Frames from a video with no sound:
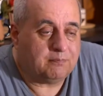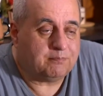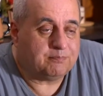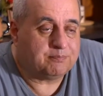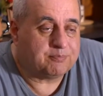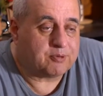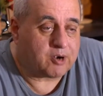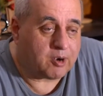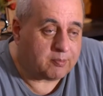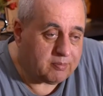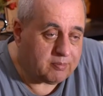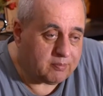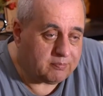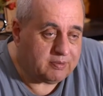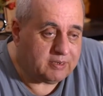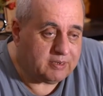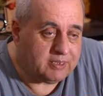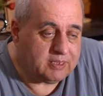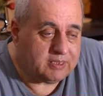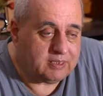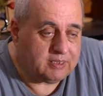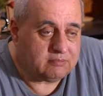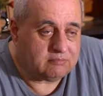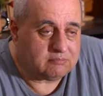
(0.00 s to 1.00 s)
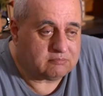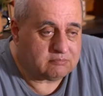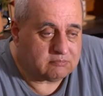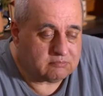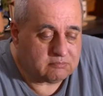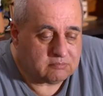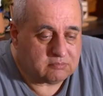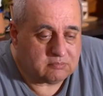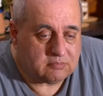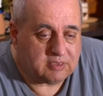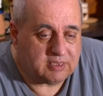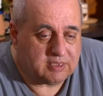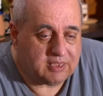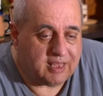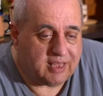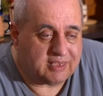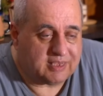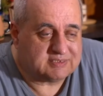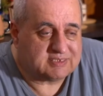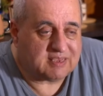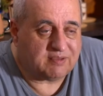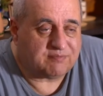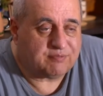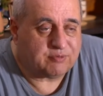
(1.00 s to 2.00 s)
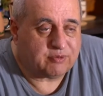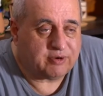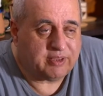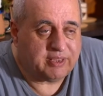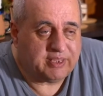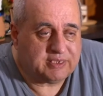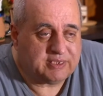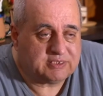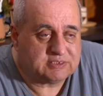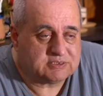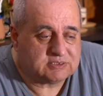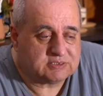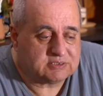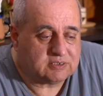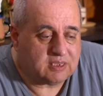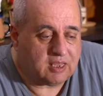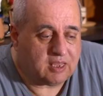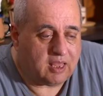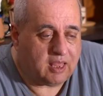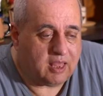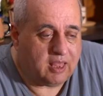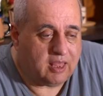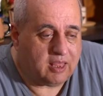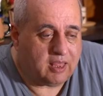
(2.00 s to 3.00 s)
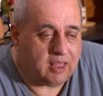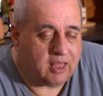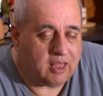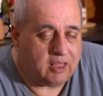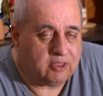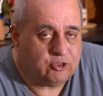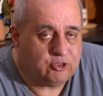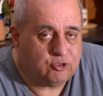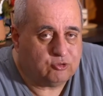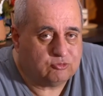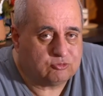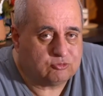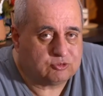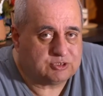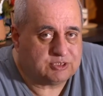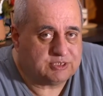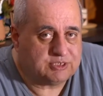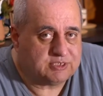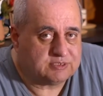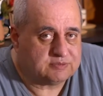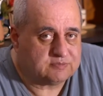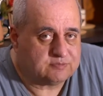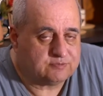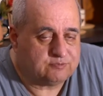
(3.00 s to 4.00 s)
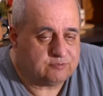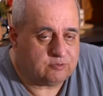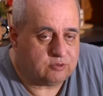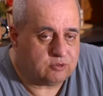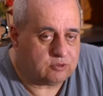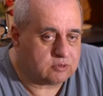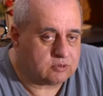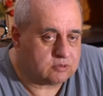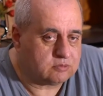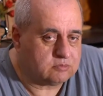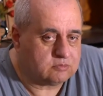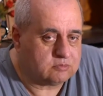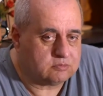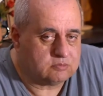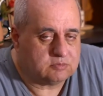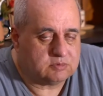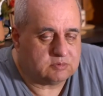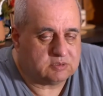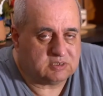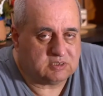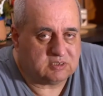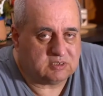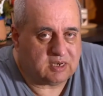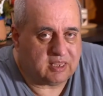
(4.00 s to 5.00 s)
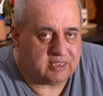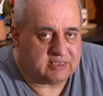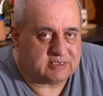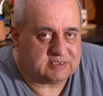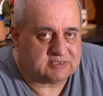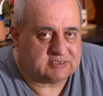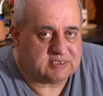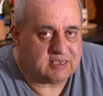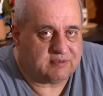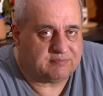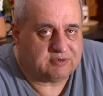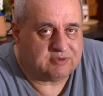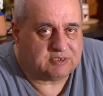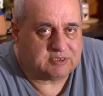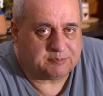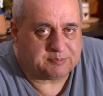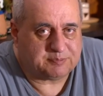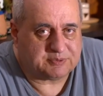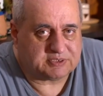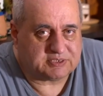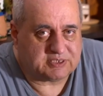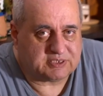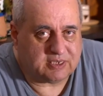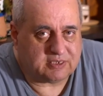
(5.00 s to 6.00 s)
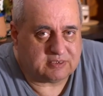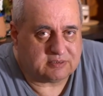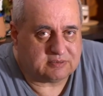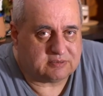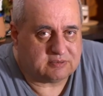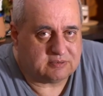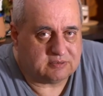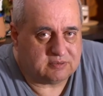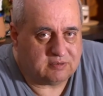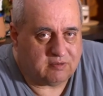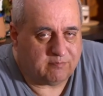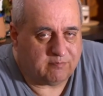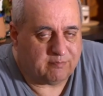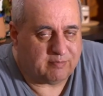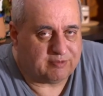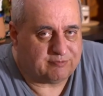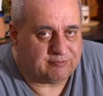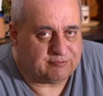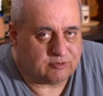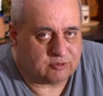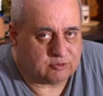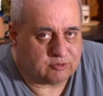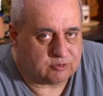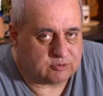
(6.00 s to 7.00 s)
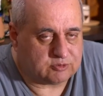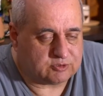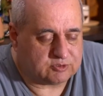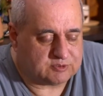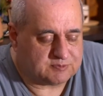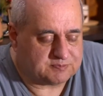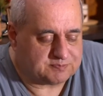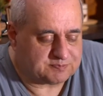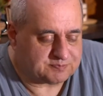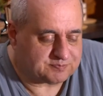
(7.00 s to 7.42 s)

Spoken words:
Probably as average, I use it for like 70% of my photos.